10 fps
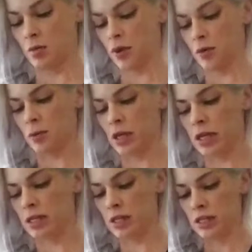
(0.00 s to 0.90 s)
bring my
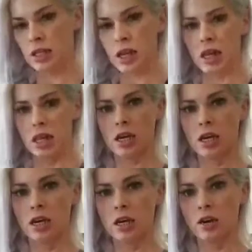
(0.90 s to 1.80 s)
ends
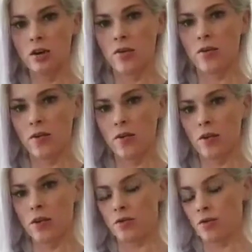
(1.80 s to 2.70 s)
together,
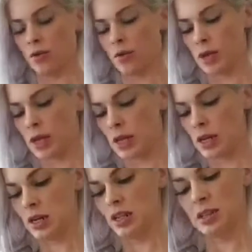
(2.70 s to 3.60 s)
fold and roll them
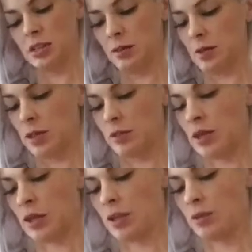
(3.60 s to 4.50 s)
in. This is typically what
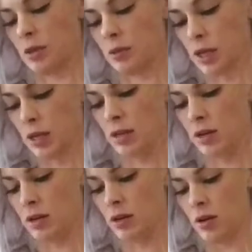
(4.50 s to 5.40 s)
I do when I'm
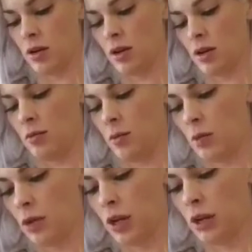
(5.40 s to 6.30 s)
making my
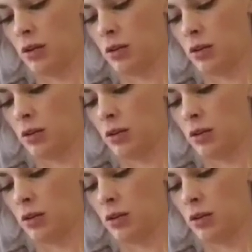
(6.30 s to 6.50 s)
bread.